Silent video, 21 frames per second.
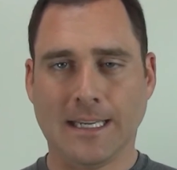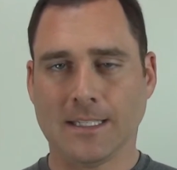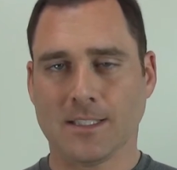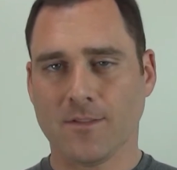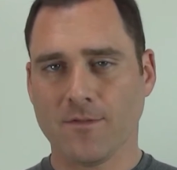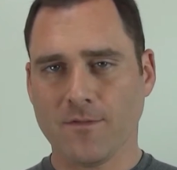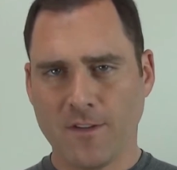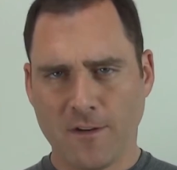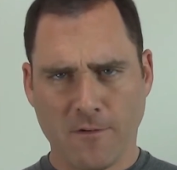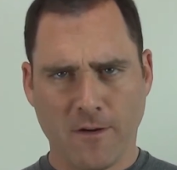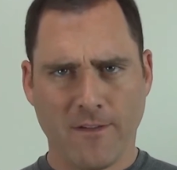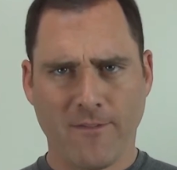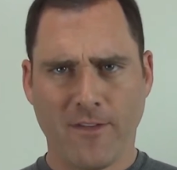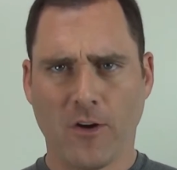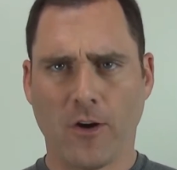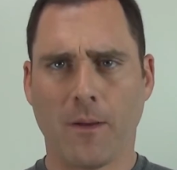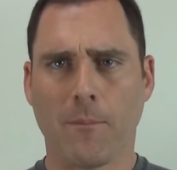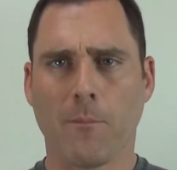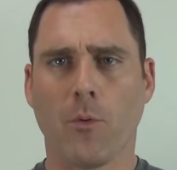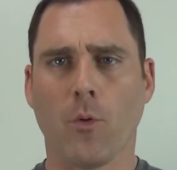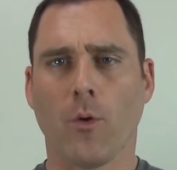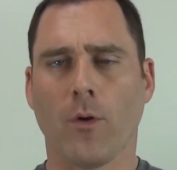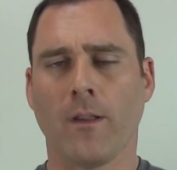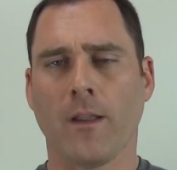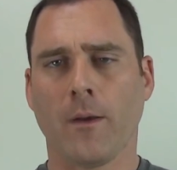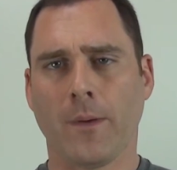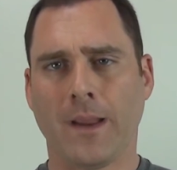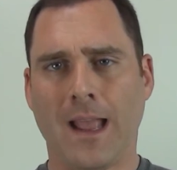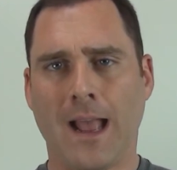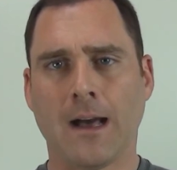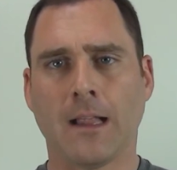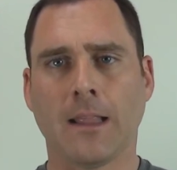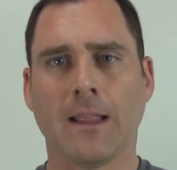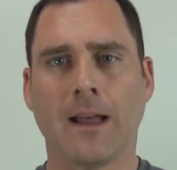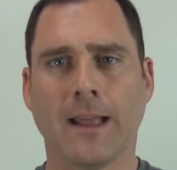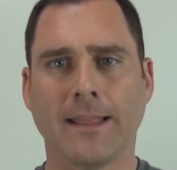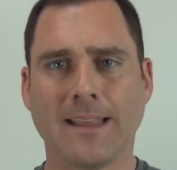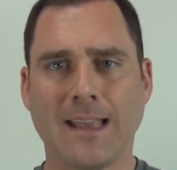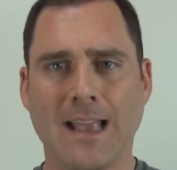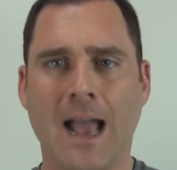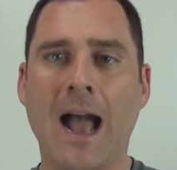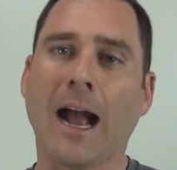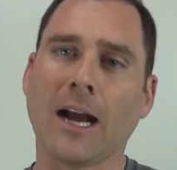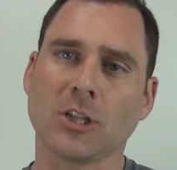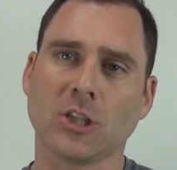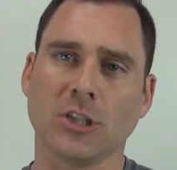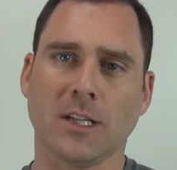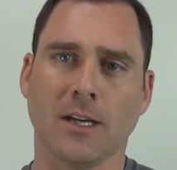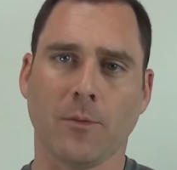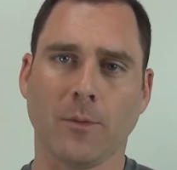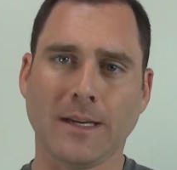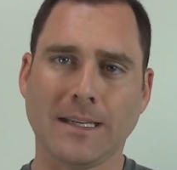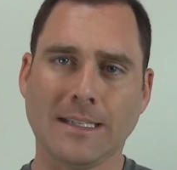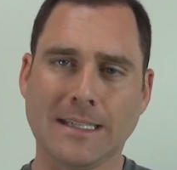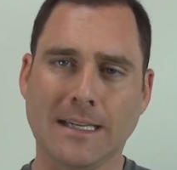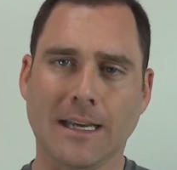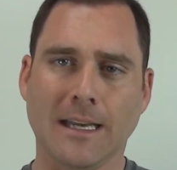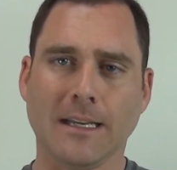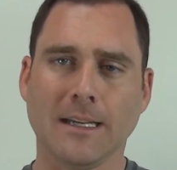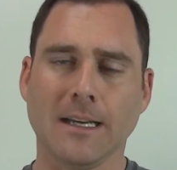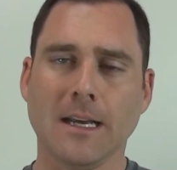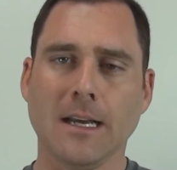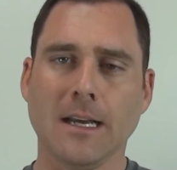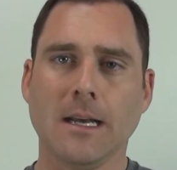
It's very, very important that we outline the action that we did